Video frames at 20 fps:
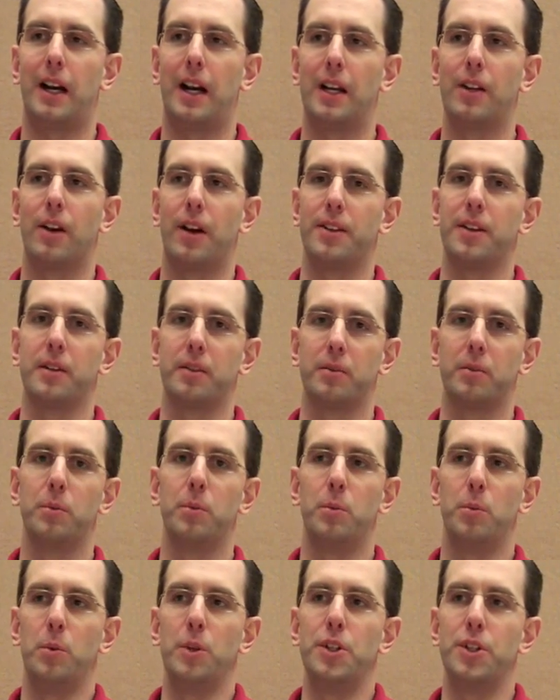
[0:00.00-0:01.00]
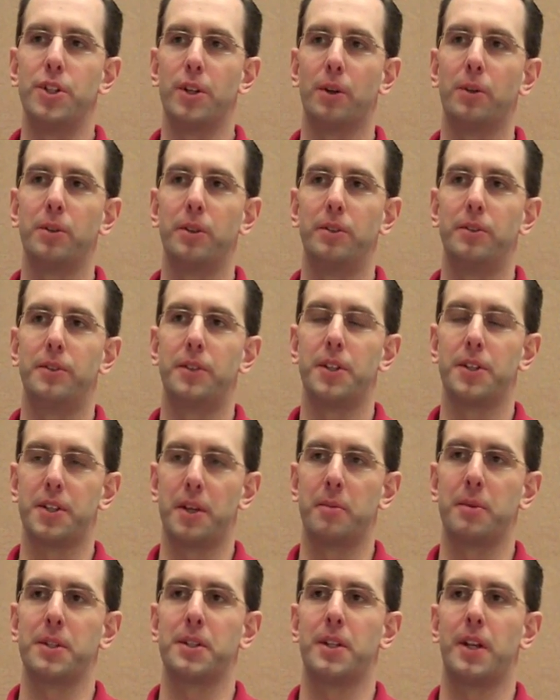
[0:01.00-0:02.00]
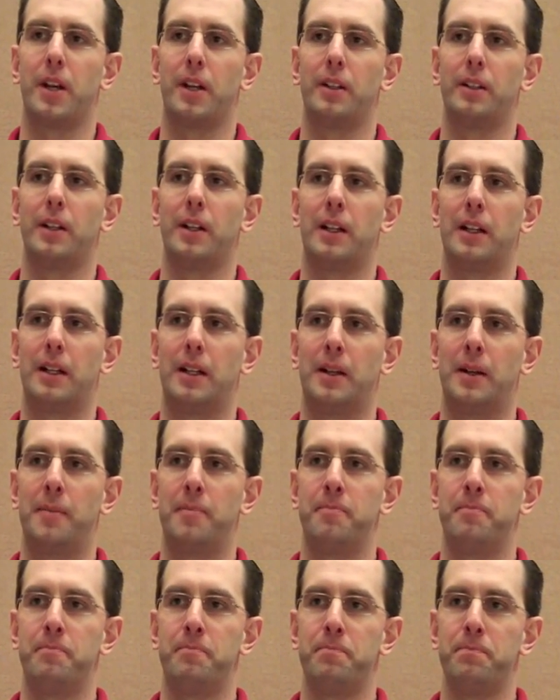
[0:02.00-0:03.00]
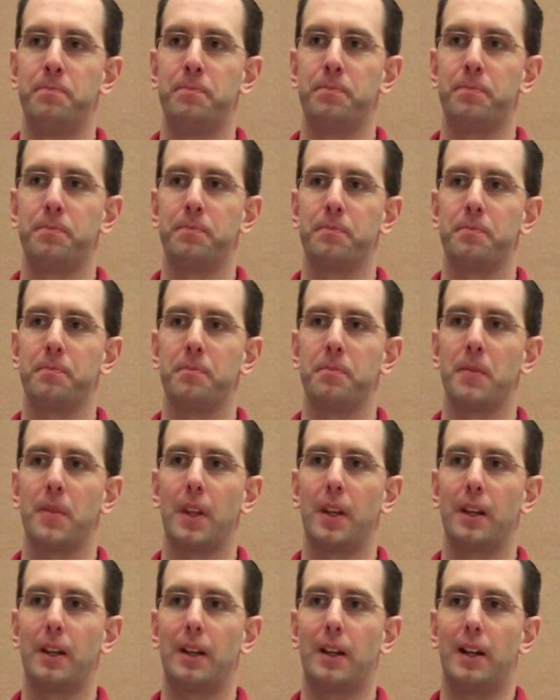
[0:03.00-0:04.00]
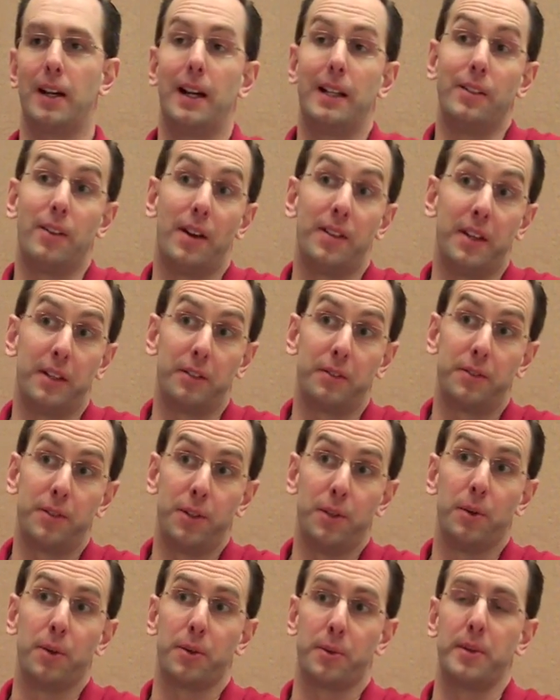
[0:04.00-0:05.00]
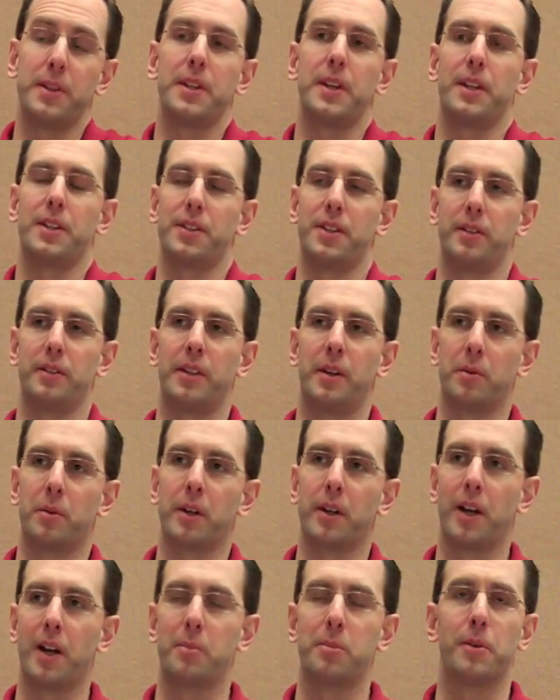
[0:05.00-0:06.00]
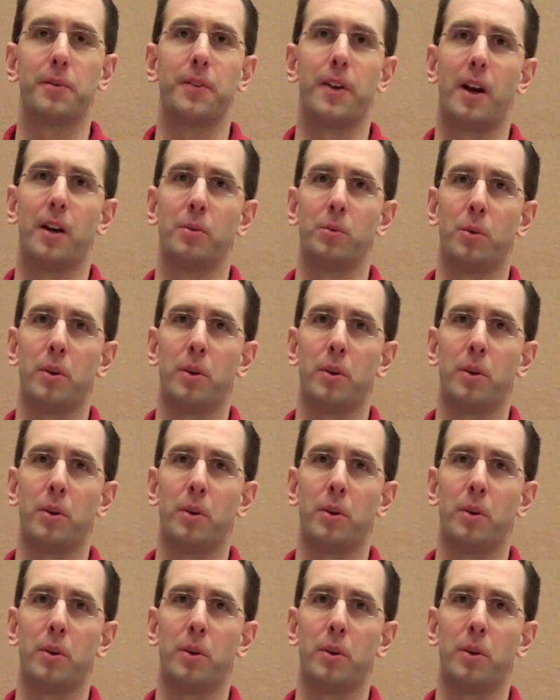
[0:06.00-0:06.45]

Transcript: I think we showed to some extent, I think two or three things that were kind of profound.